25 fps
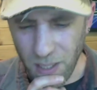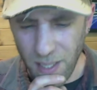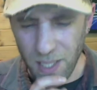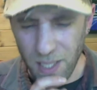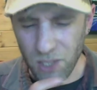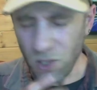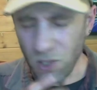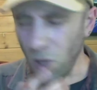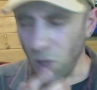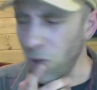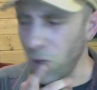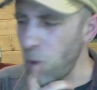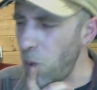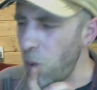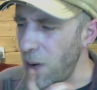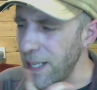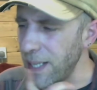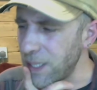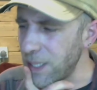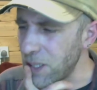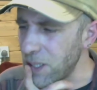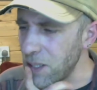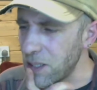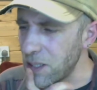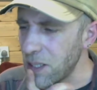it's not
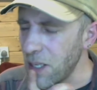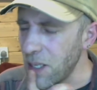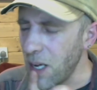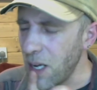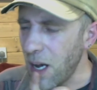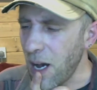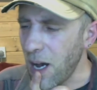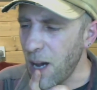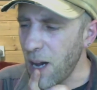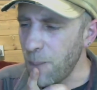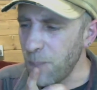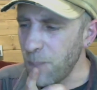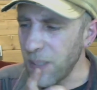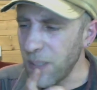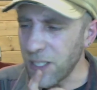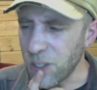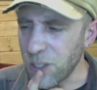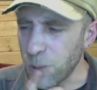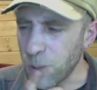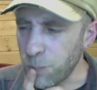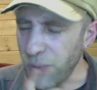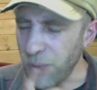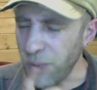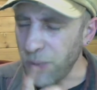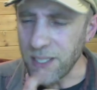quite as
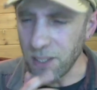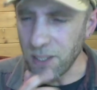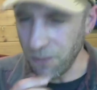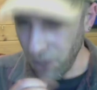expressive